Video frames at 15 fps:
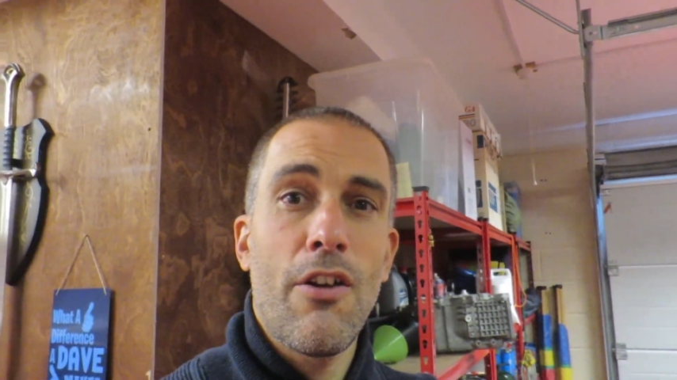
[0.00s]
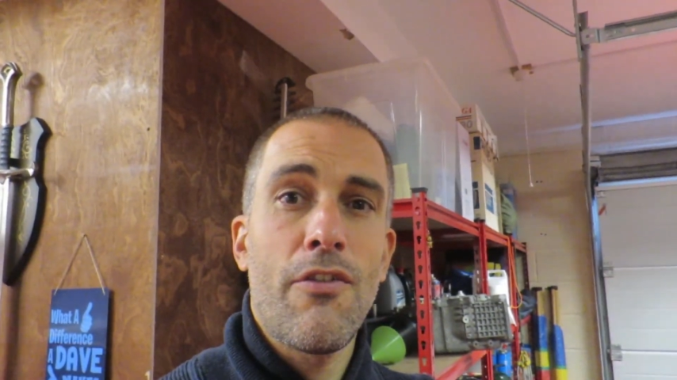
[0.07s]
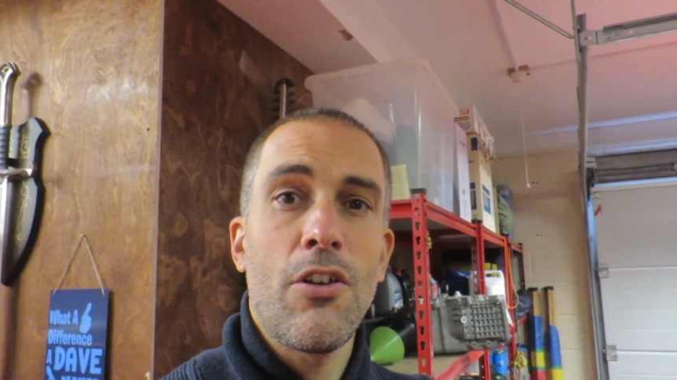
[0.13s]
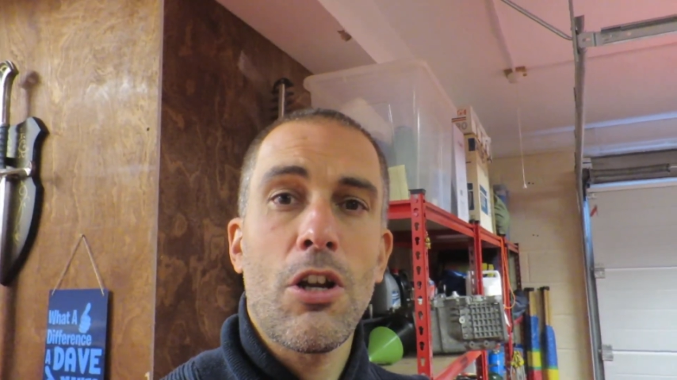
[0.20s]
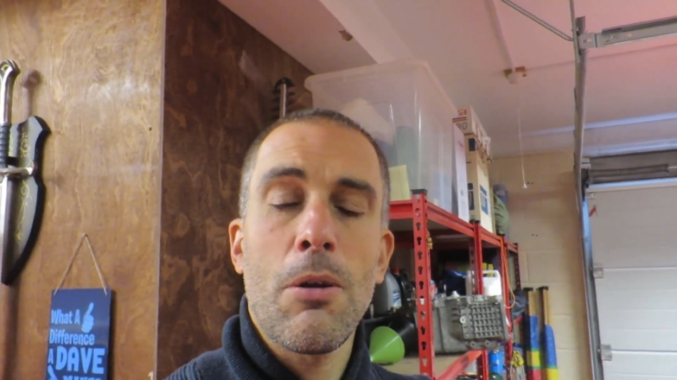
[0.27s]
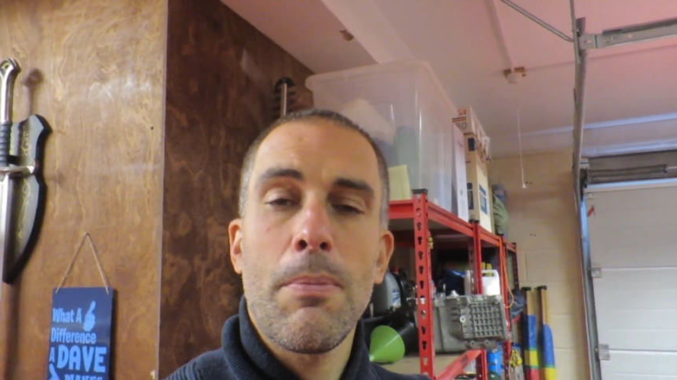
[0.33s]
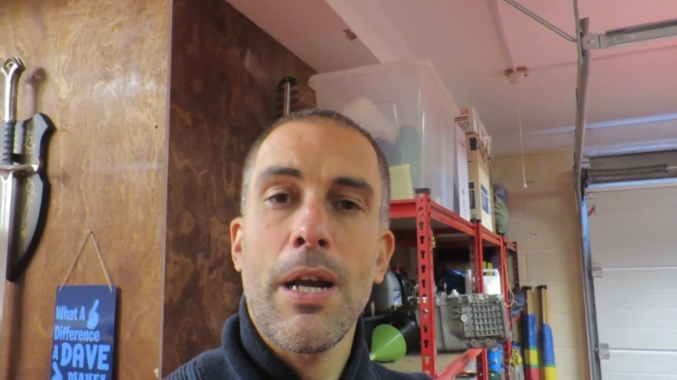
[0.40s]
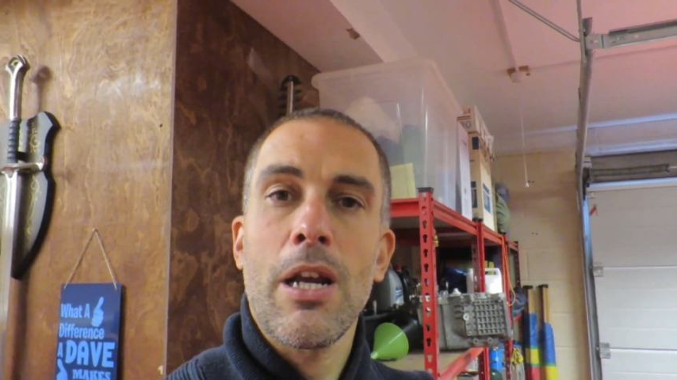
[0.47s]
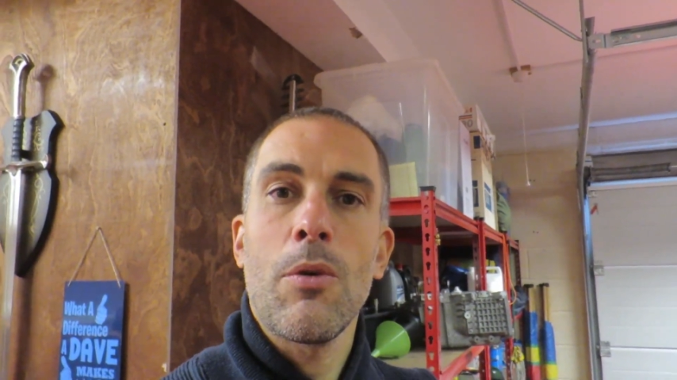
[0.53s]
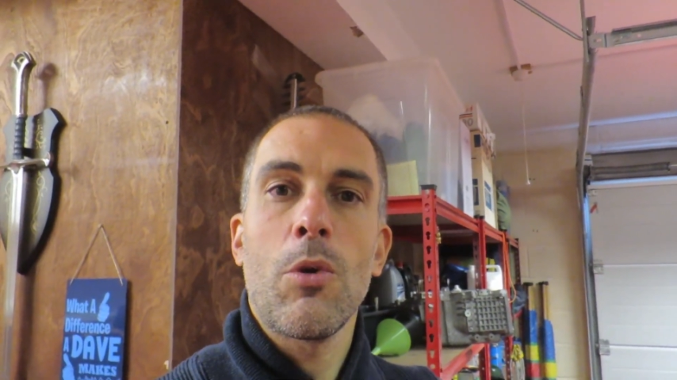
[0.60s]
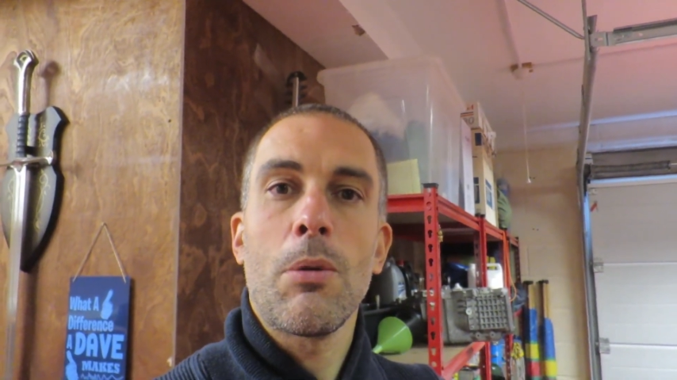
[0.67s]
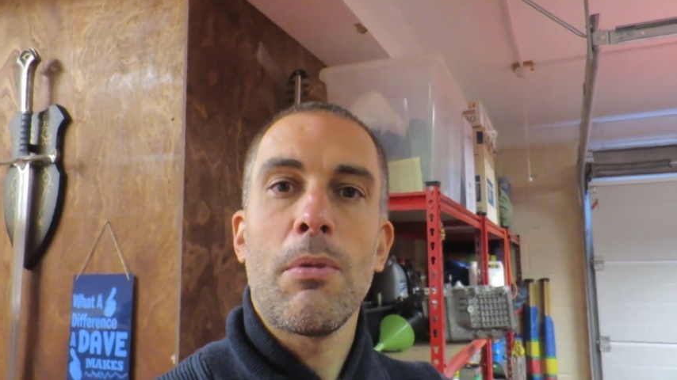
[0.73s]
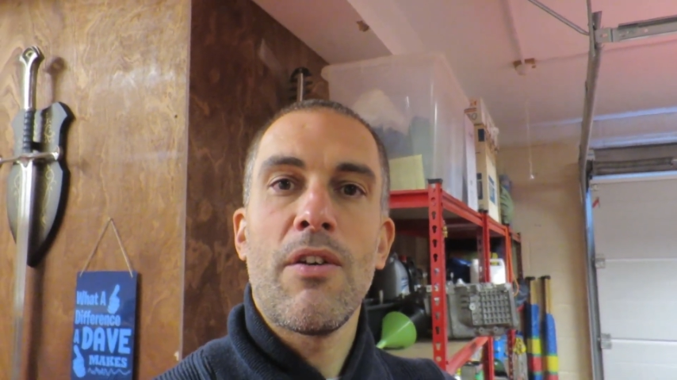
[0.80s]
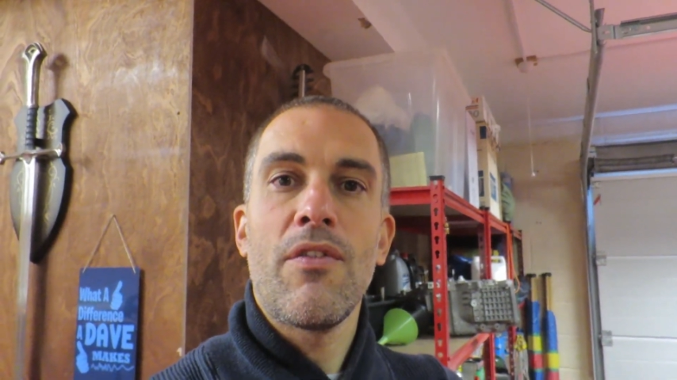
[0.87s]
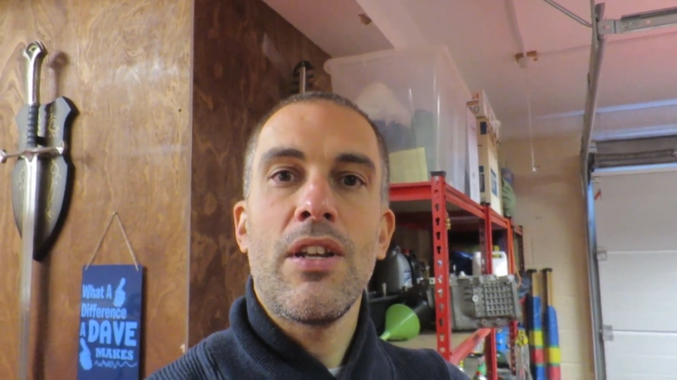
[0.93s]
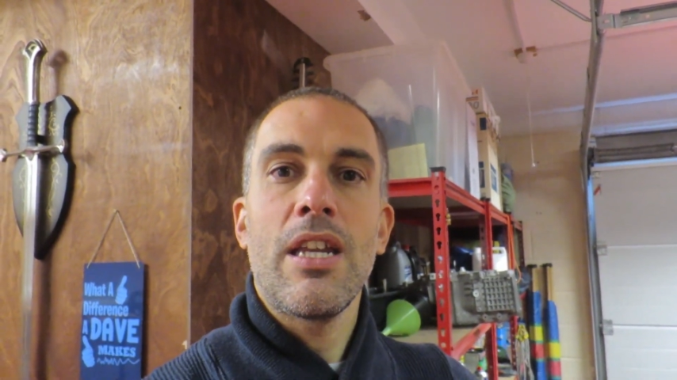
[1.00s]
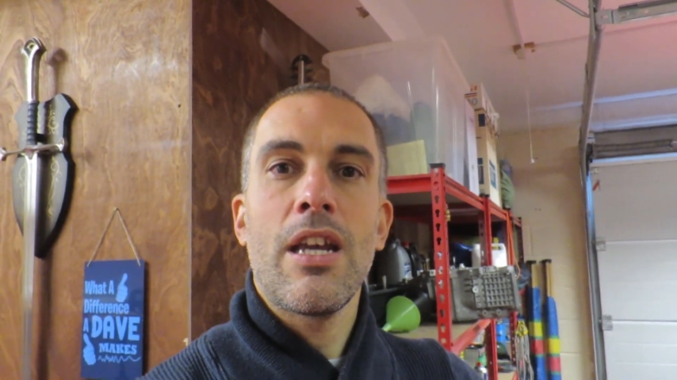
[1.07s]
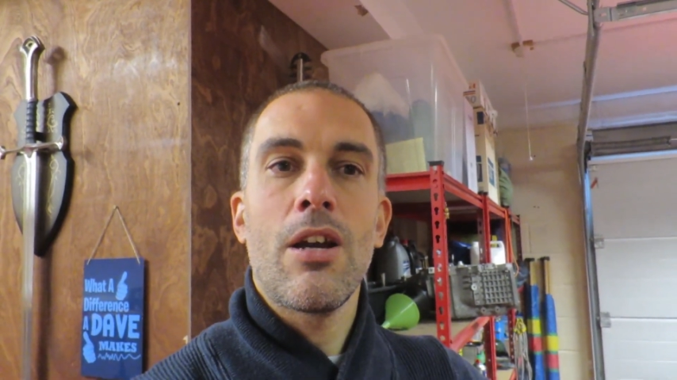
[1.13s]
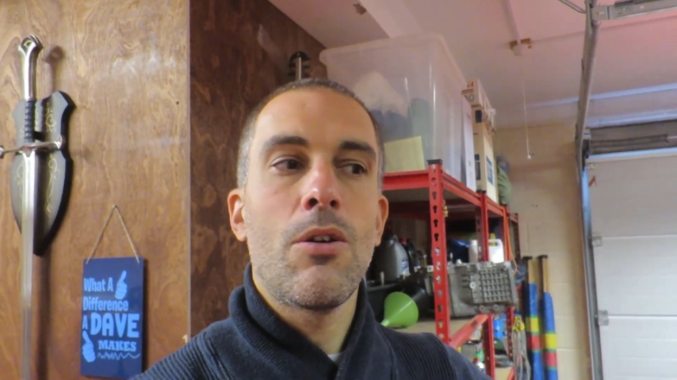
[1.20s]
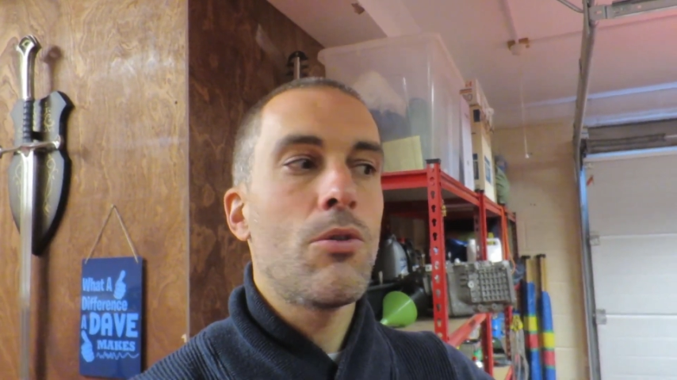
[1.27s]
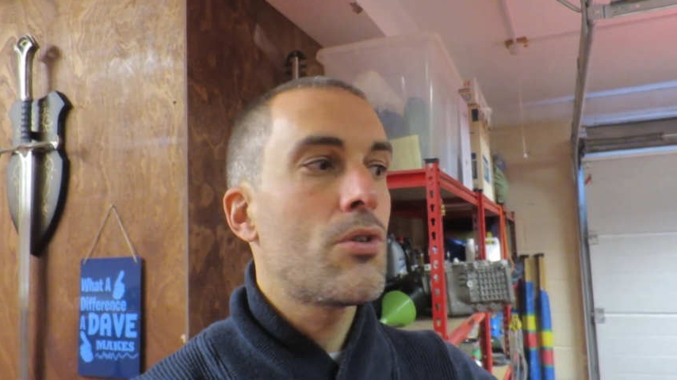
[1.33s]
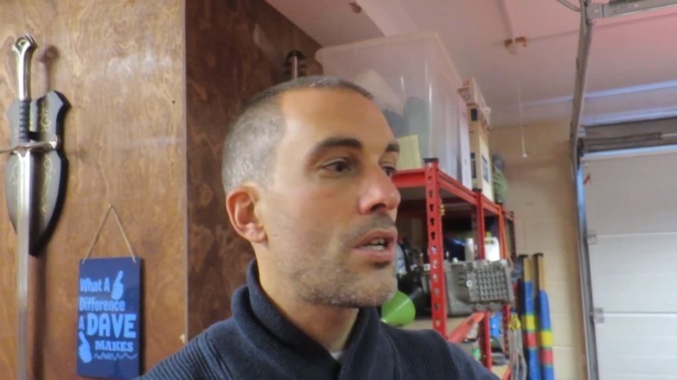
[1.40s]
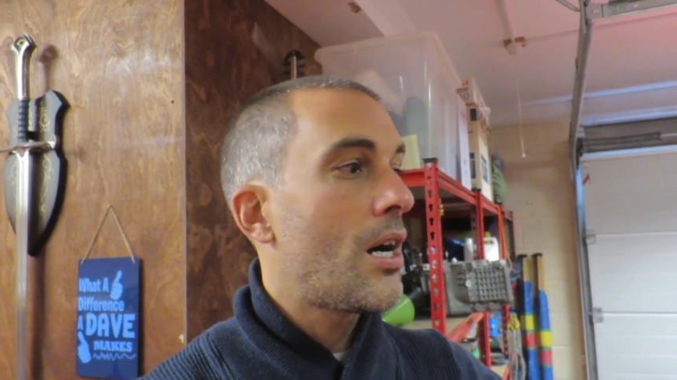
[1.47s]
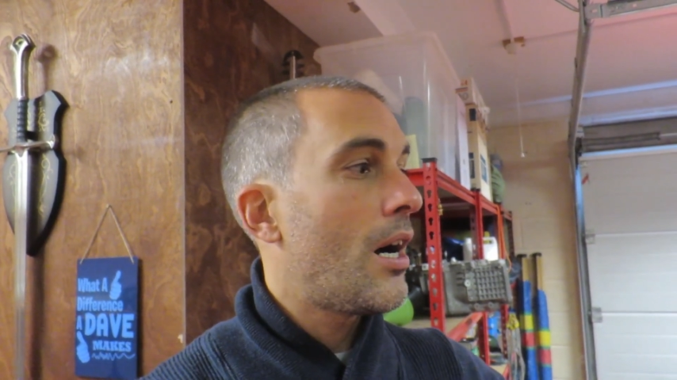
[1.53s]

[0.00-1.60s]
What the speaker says: if you look back at one of my videos,